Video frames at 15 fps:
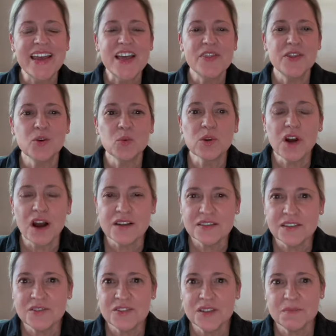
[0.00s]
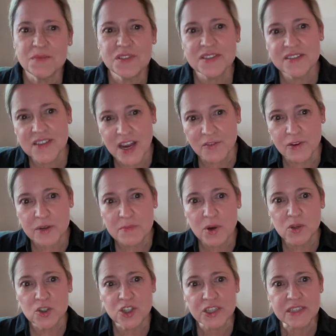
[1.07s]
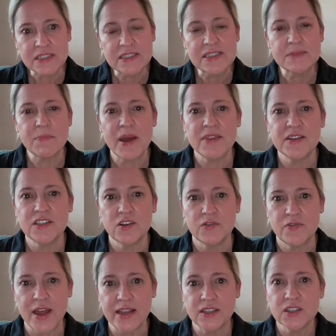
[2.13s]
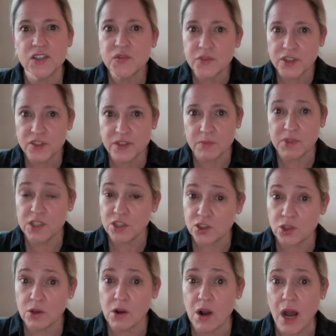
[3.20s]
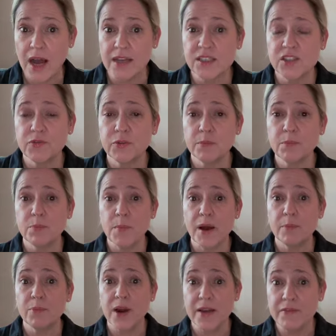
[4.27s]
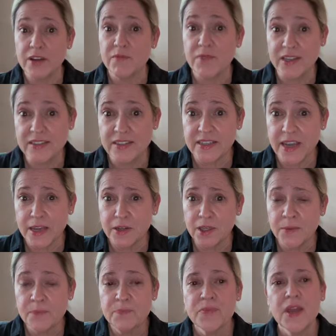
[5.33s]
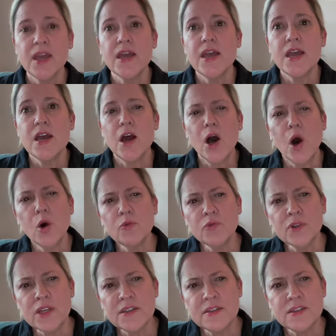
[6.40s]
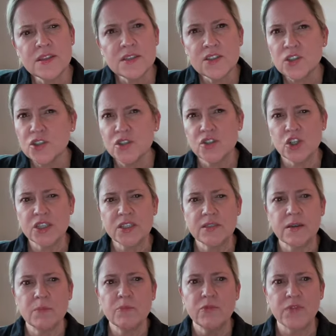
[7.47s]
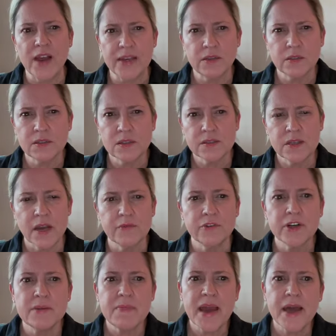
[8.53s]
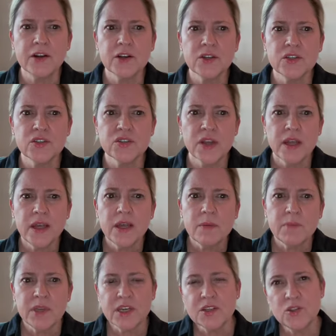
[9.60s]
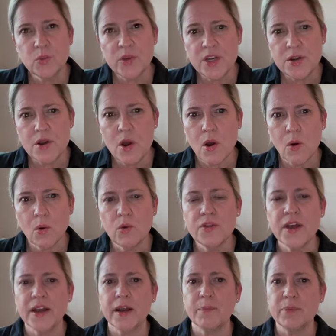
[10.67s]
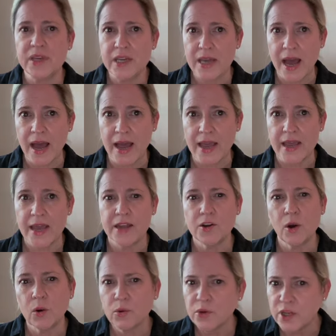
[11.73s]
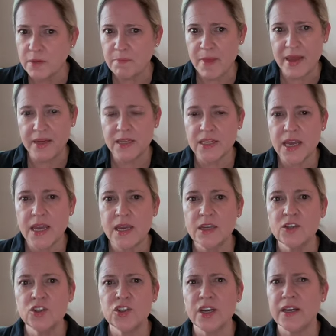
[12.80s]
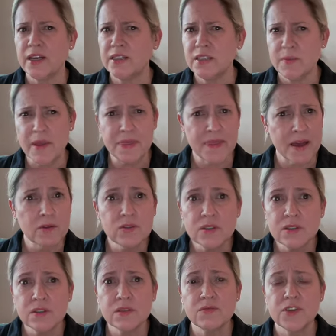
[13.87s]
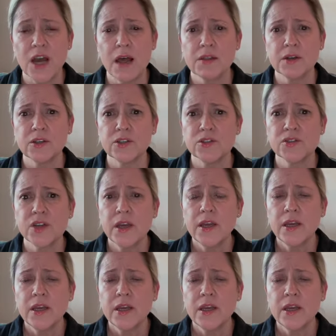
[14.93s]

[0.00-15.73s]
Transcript: There were also some discovery motions by the defense for some additional costs for a private investigator. Hopefully this is just some final discovery matters, because we know that a PI had already been engaged and had spent thousands of dollars